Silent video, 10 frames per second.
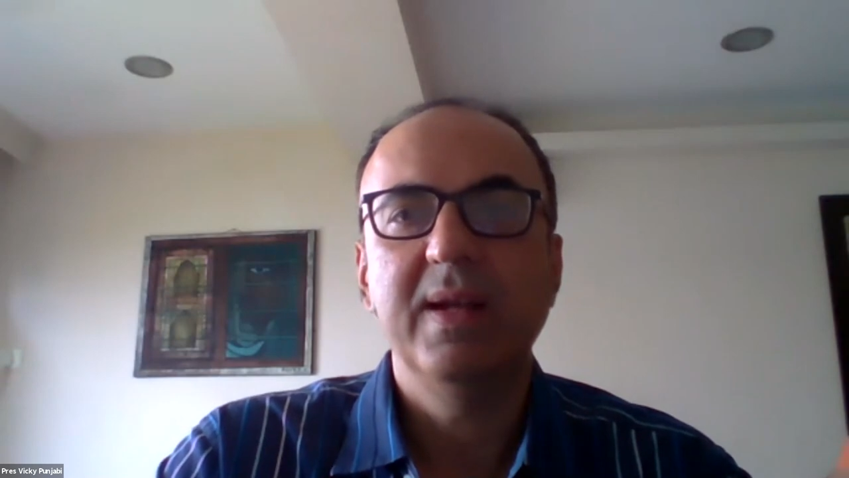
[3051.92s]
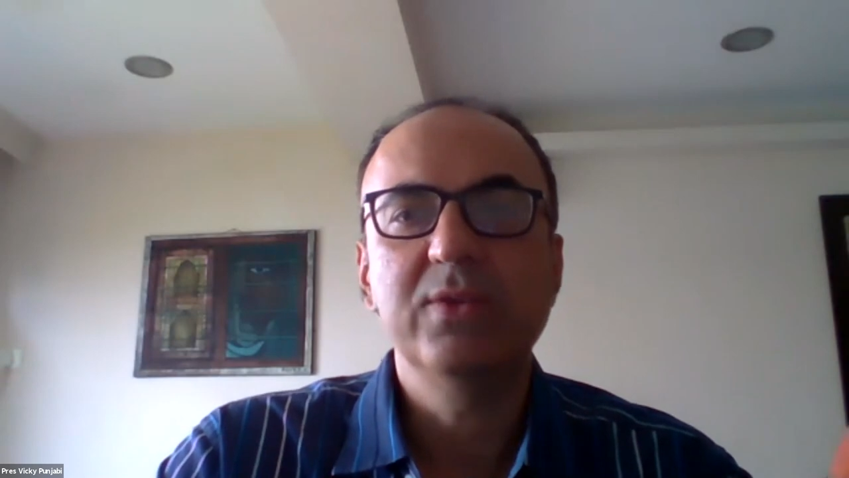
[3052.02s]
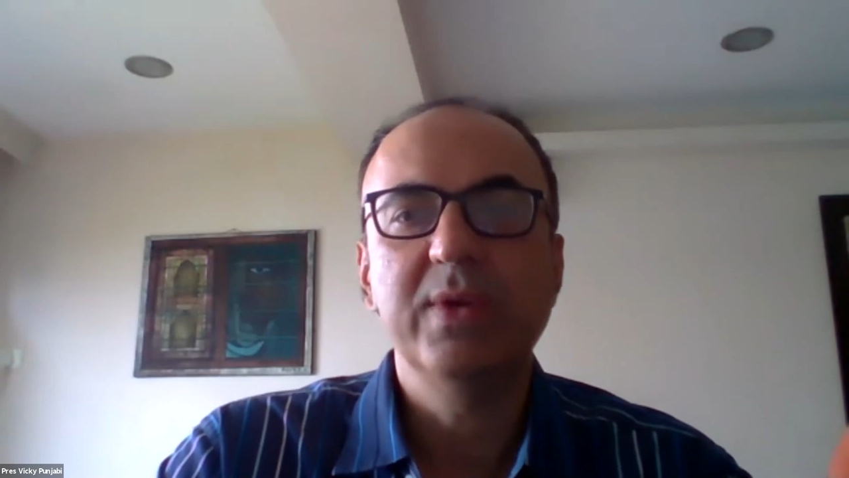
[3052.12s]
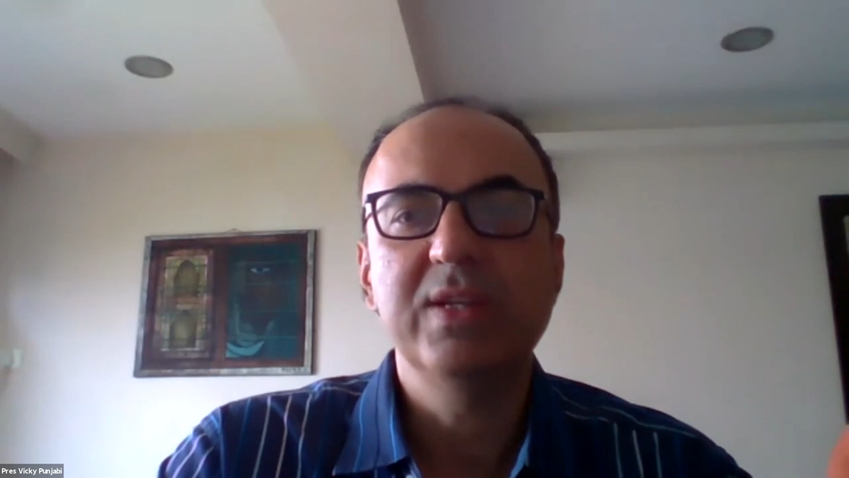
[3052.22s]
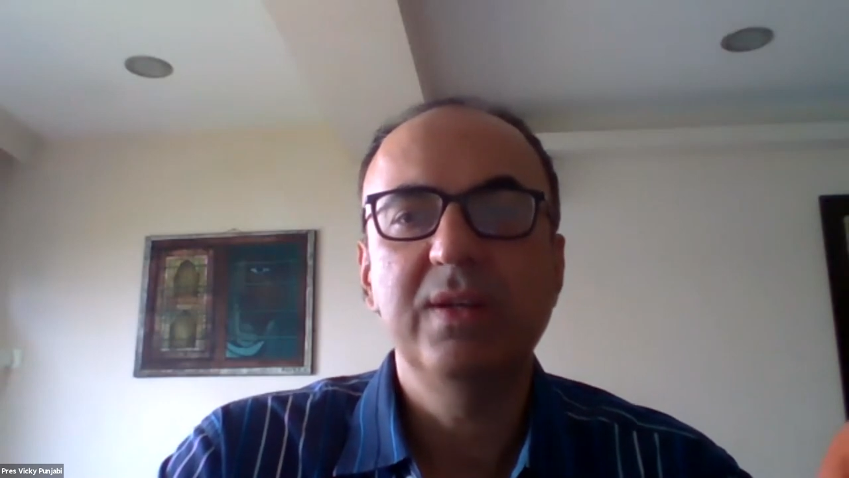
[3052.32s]

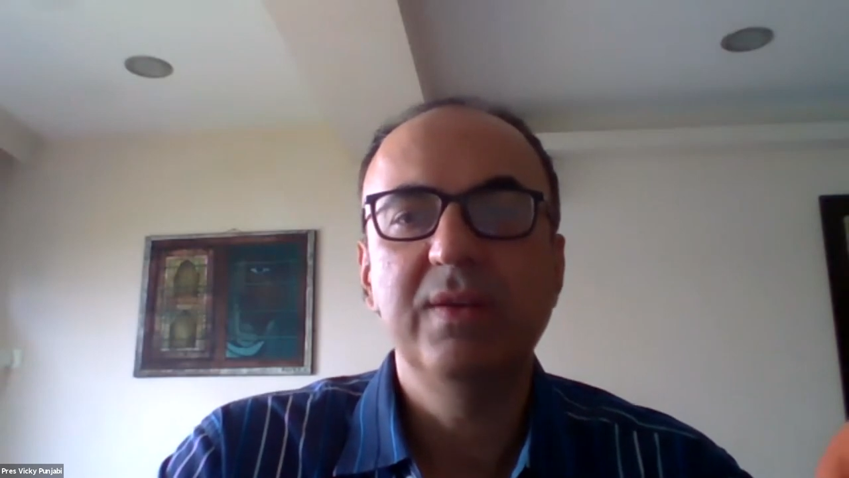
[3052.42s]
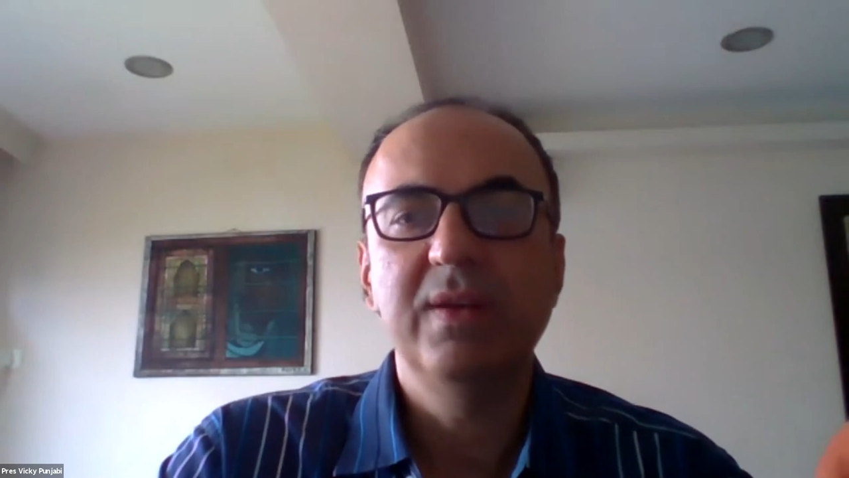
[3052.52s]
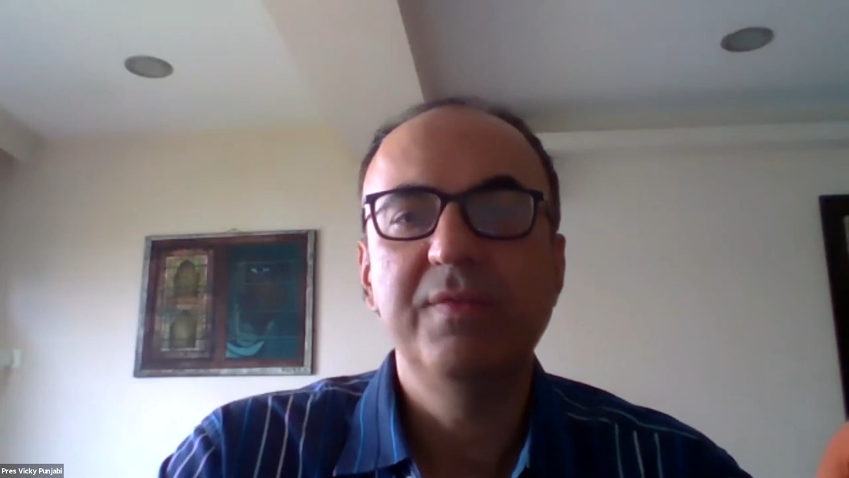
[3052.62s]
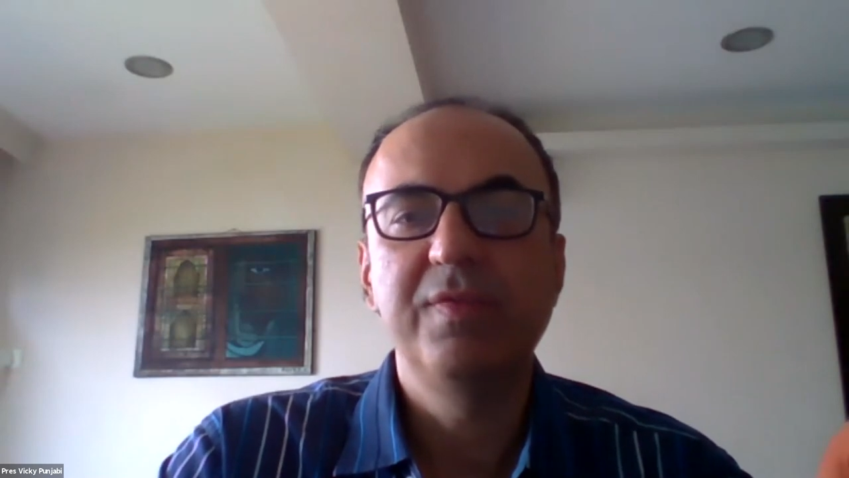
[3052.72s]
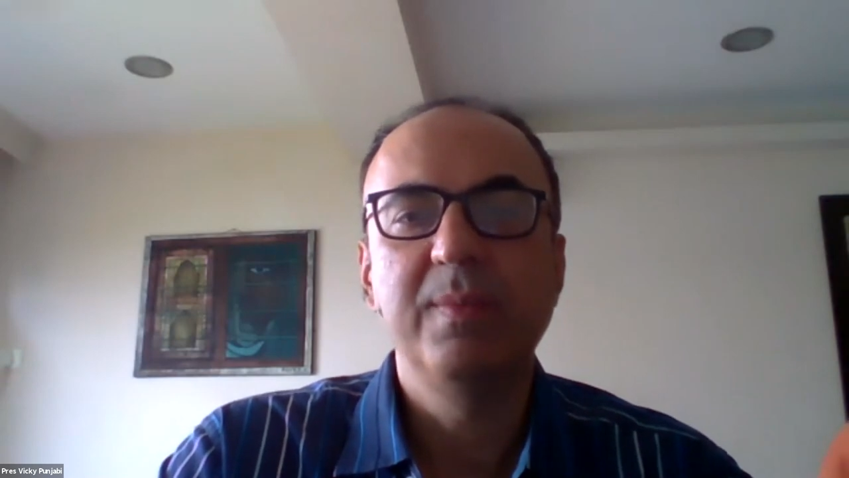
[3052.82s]
Last
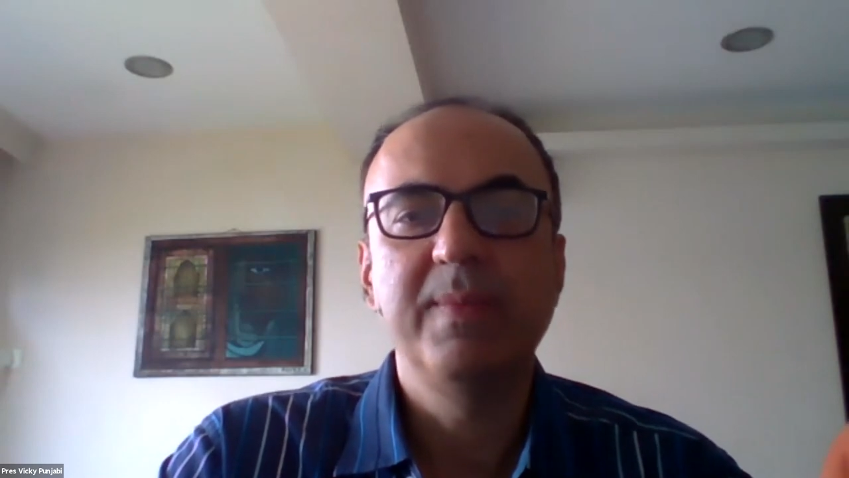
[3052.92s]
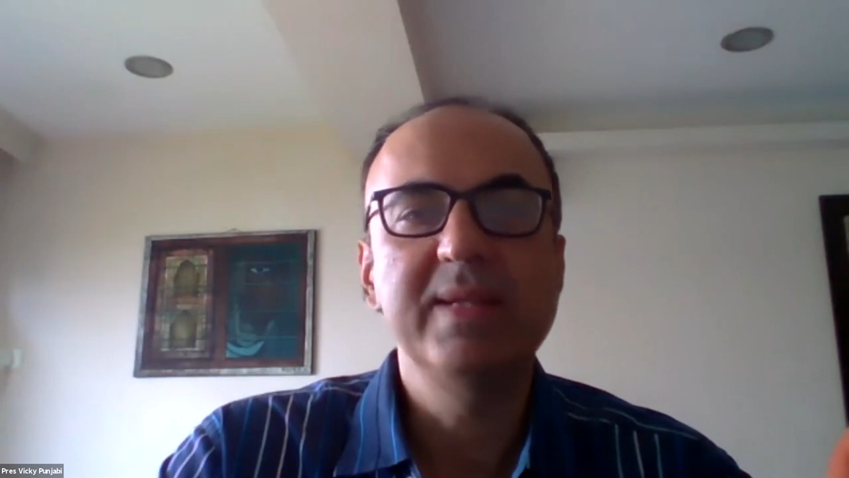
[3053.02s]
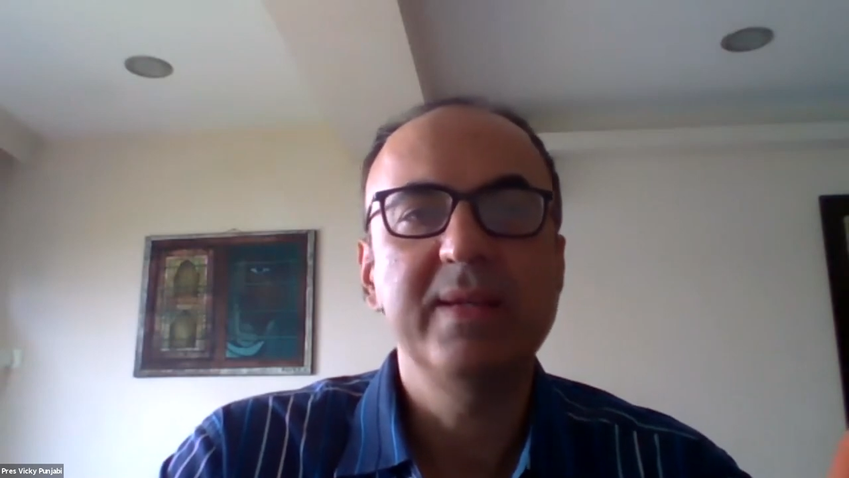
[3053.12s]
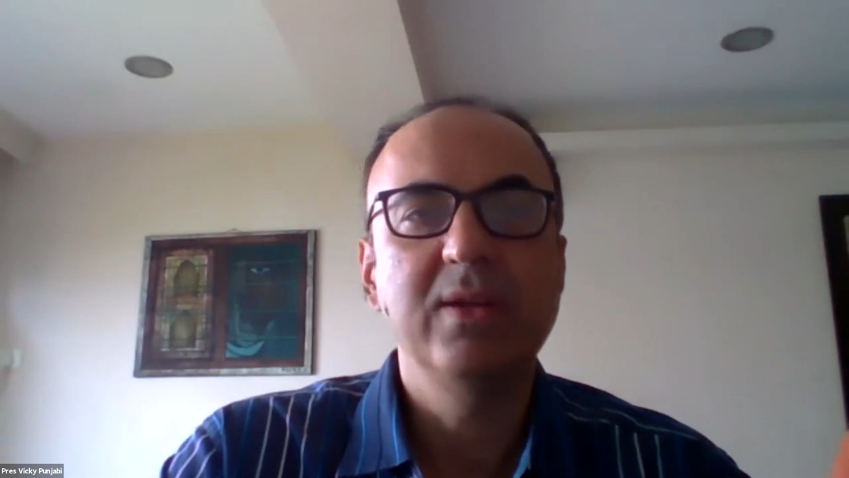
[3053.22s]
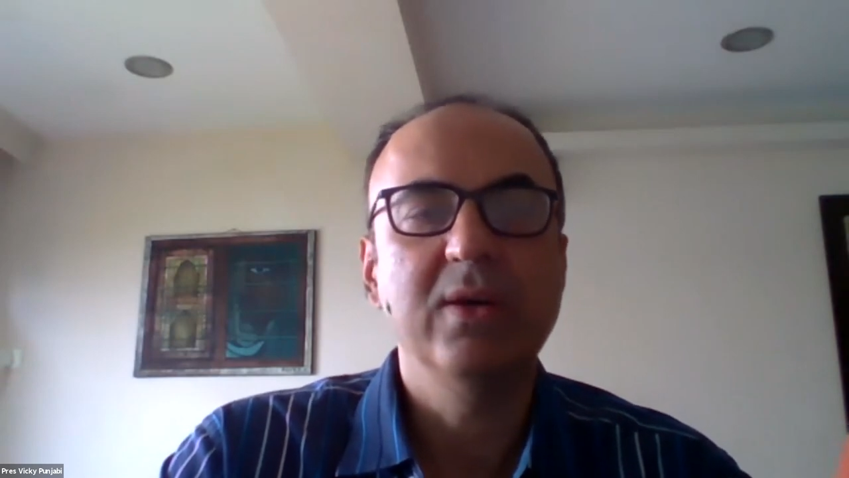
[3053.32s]
question then from
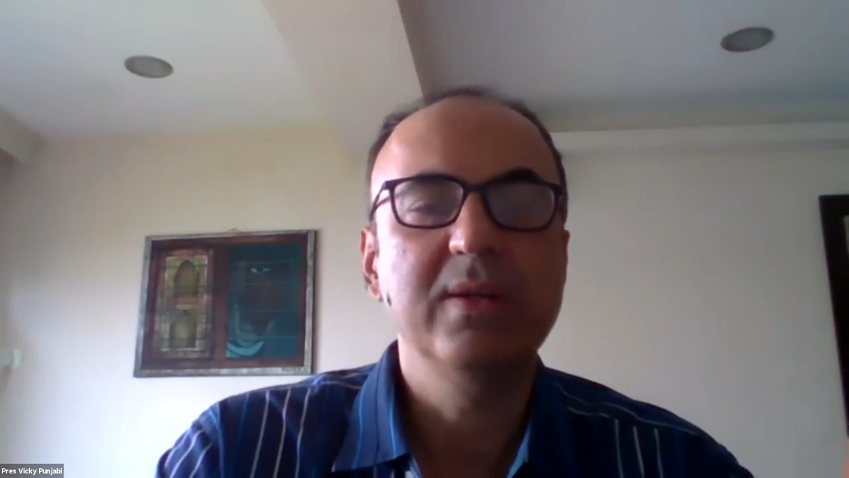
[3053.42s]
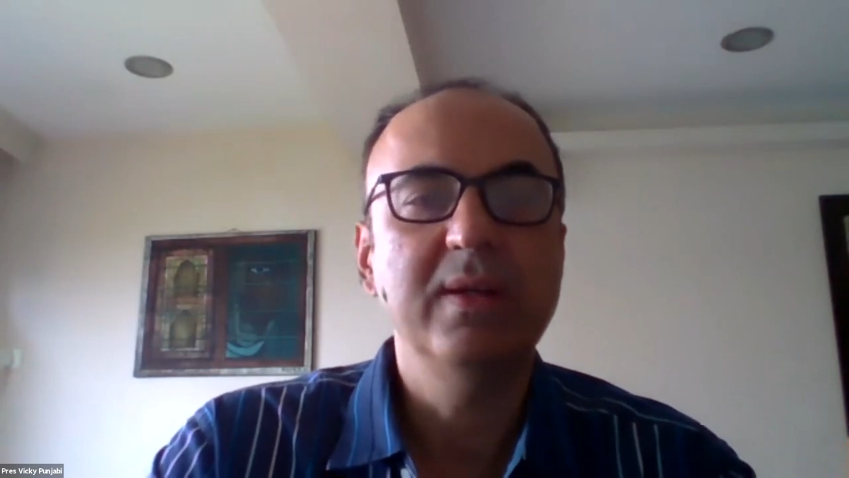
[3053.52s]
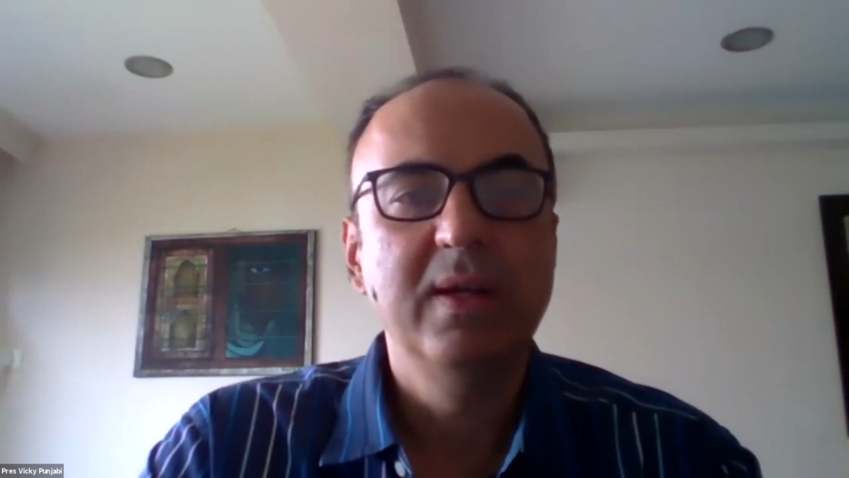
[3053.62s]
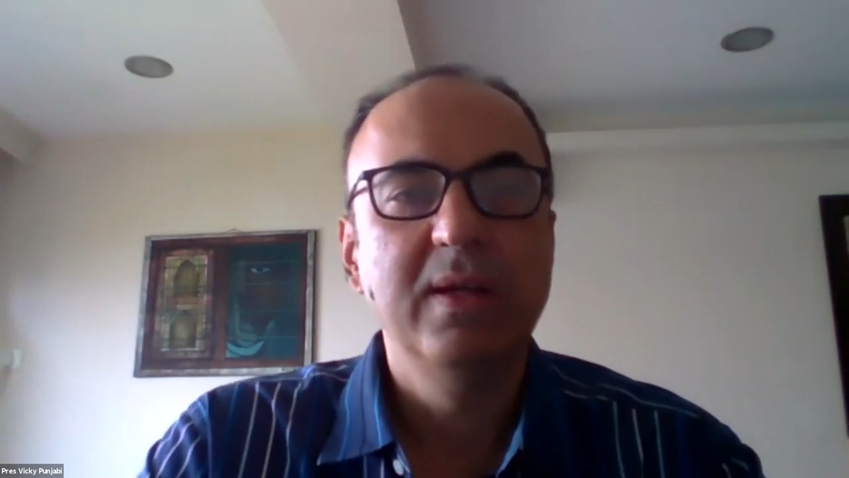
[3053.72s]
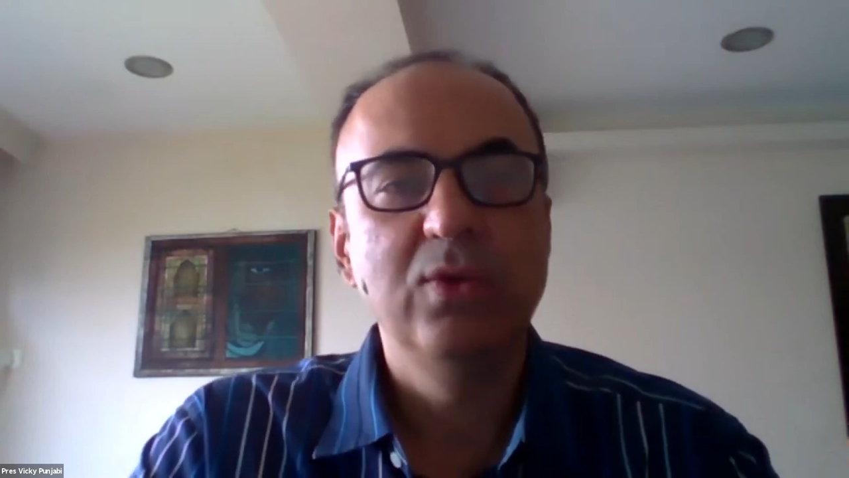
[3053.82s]
my side, doctor.